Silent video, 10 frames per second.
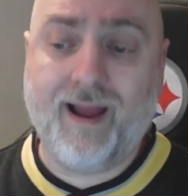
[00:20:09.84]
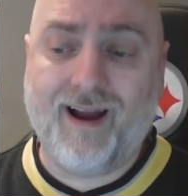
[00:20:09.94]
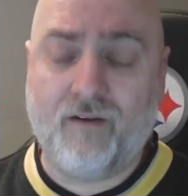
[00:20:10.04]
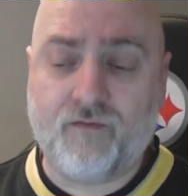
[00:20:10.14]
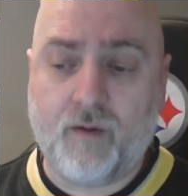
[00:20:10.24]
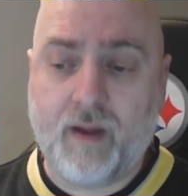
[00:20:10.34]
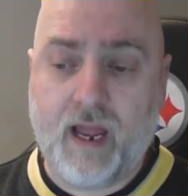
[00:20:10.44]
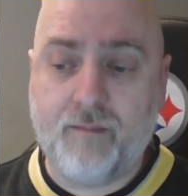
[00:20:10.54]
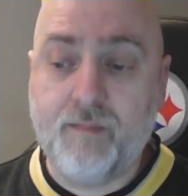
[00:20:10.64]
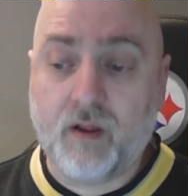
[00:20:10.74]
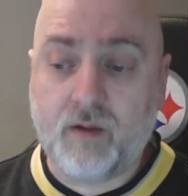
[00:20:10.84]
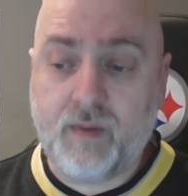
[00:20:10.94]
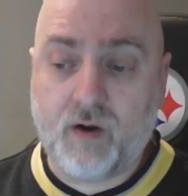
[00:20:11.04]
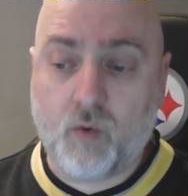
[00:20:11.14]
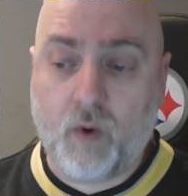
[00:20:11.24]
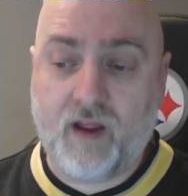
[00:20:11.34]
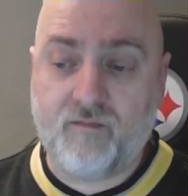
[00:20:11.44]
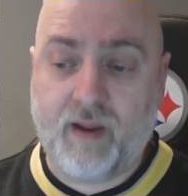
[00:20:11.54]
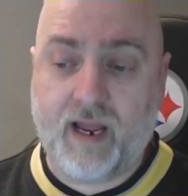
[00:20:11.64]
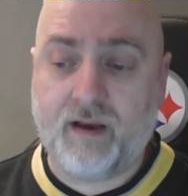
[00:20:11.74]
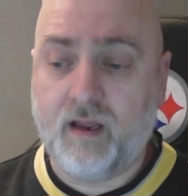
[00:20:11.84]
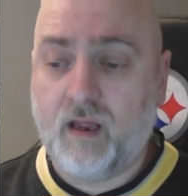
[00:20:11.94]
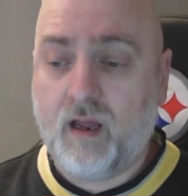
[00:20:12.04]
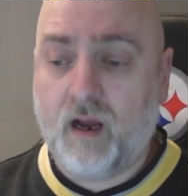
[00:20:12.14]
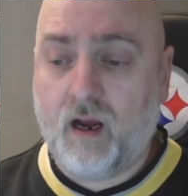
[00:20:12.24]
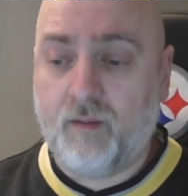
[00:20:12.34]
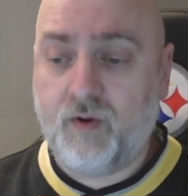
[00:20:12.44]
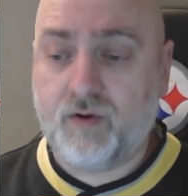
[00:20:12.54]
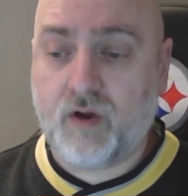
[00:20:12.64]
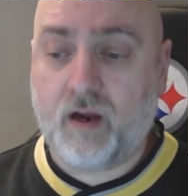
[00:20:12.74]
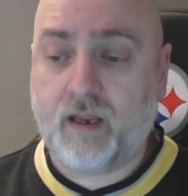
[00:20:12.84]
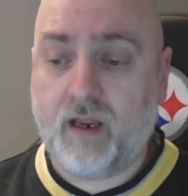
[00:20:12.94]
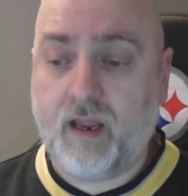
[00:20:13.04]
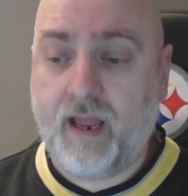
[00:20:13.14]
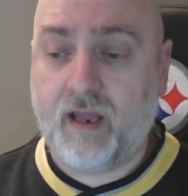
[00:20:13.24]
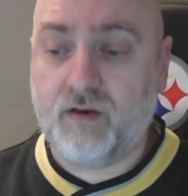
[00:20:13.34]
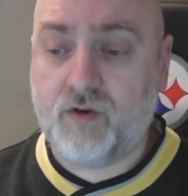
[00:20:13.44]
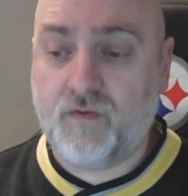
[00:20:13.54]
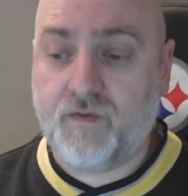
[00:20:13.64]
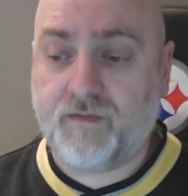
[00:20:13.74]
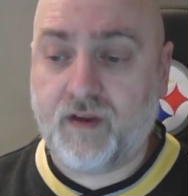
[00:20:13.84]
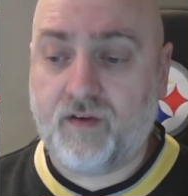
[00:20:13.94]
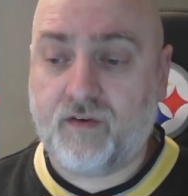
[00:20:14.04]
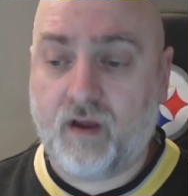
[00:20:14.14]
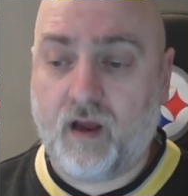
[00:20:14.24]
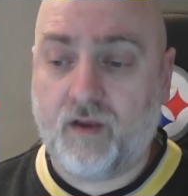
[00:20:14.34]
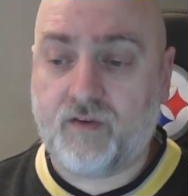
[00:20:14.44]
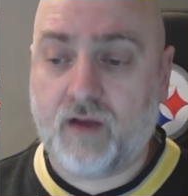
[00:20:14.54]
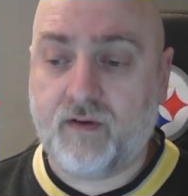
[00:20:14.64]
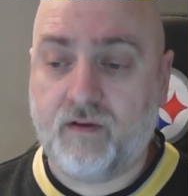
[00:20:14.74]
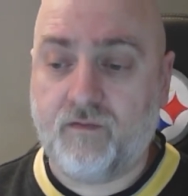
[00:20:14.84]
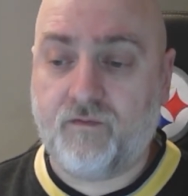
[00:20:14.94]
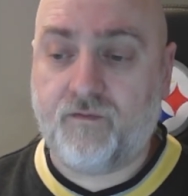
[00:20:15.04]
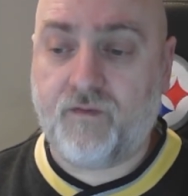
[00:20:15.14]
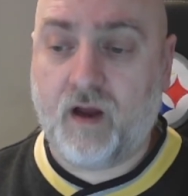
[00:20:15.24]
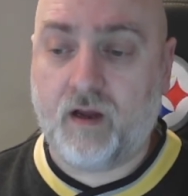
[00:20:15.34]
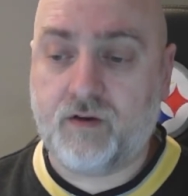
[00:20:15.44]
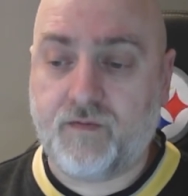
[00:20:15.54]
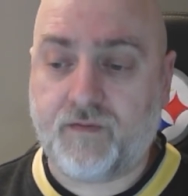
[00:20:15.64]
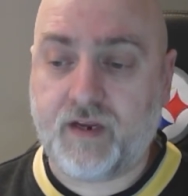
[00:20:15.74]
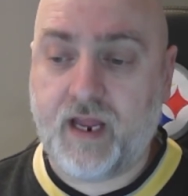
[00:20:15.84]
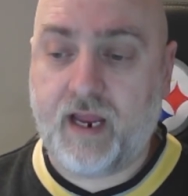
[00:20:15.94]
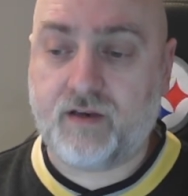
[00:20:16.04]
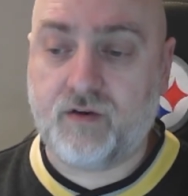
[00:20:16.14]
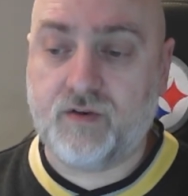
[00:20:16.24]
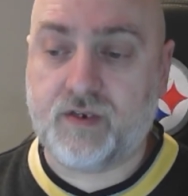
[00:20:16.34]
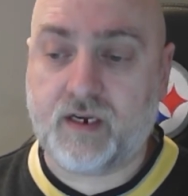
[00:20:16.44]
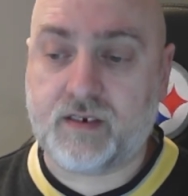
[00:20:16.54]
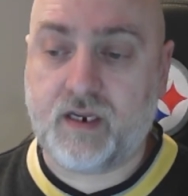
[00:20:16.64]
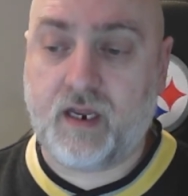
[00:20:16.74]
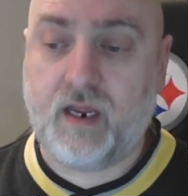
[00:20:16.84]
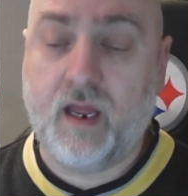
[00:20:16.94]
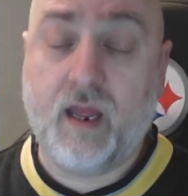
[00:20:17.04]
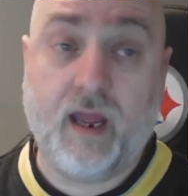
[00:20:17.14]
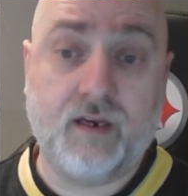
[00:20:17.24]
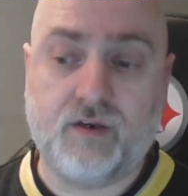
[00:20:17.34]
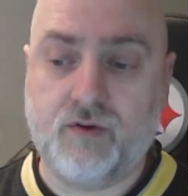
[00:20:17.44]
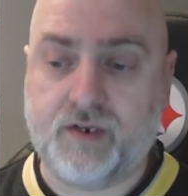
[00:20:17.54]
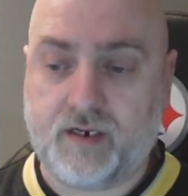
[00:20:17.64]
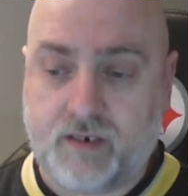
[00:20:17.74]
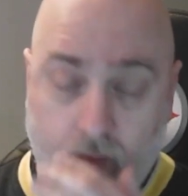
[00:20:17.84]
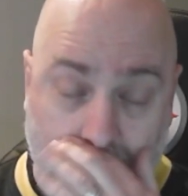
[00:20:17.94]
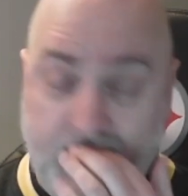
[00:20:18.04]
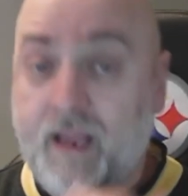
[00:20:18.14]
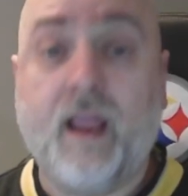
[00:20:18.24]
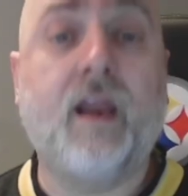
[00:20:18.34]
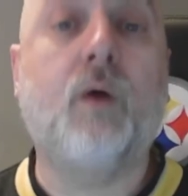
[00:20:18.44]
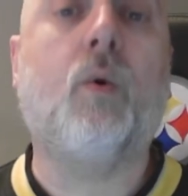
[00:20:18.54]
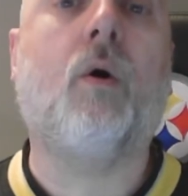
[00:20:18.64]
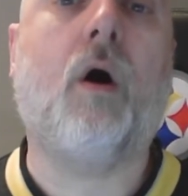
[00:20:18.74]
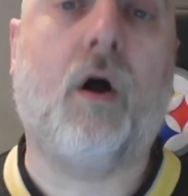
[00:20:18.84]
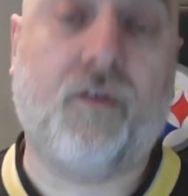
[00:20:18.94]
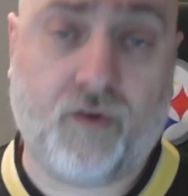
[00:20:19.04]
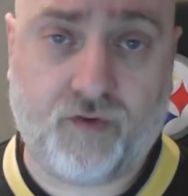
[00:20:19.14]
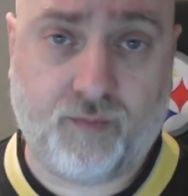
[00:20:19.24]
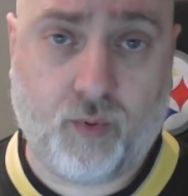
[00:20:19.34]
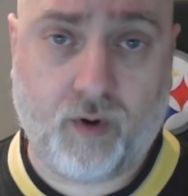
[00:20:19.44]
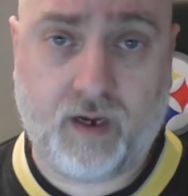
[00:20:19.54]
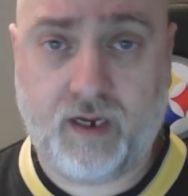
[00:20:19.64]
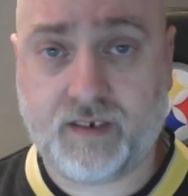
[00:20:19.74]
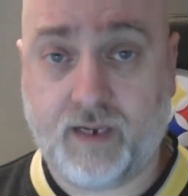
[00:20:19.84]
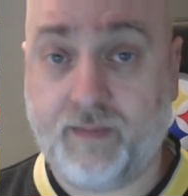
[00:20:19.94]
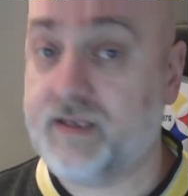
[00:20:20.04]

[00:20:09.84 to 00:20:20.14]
From a millimeter wave band, you're talking N257, 258, 260, and 261. And it will also support an eSIM.